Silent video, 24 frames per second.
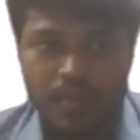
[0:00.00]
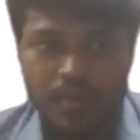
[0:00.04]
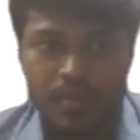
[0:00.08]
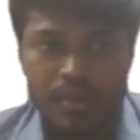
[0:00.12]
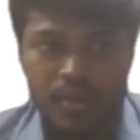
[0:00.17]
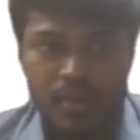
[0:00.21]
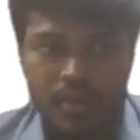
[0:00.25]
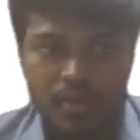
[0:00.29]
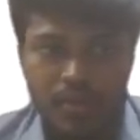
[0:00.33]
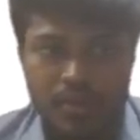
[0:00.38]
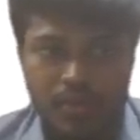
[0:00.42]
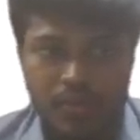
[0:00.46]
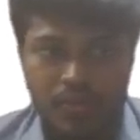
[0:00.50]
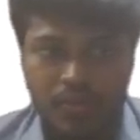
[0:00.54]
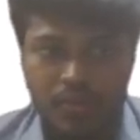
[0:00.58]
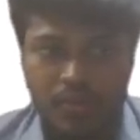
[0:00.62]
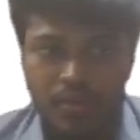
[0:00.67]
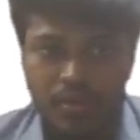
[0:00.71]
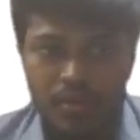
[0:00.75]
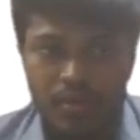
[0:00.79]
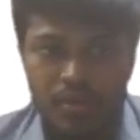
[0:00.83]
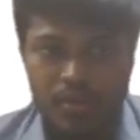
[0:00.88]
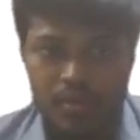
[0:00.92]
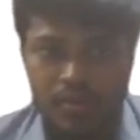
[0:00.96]
in this
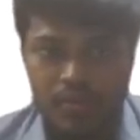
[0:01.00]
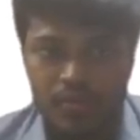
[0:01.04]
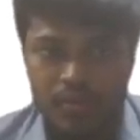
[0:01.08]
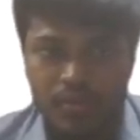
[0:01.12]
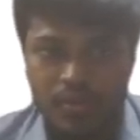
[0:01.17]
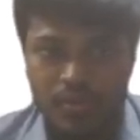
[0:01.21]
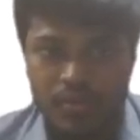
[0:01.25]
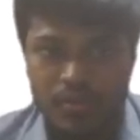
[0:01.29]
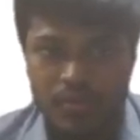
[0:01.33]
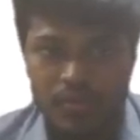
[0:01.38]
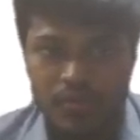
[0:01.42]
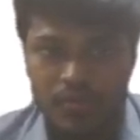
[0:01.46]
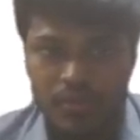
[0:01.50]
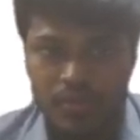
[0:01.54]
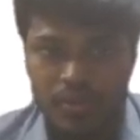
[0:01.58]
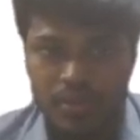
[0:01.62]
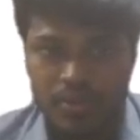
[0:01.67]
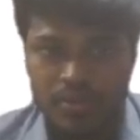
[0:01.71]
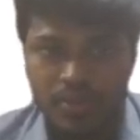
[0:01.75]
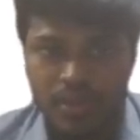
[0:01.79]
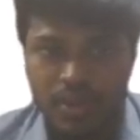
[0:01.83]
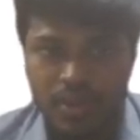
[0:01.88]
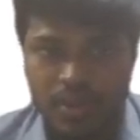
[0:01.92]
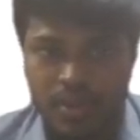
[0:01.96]
for the
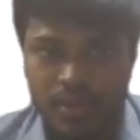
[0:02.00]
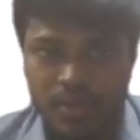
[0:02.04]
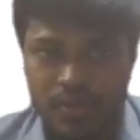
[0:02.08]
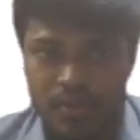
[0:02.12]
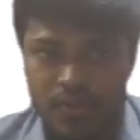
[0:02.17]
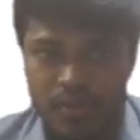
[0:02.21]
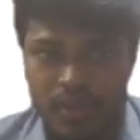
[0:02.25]
first case,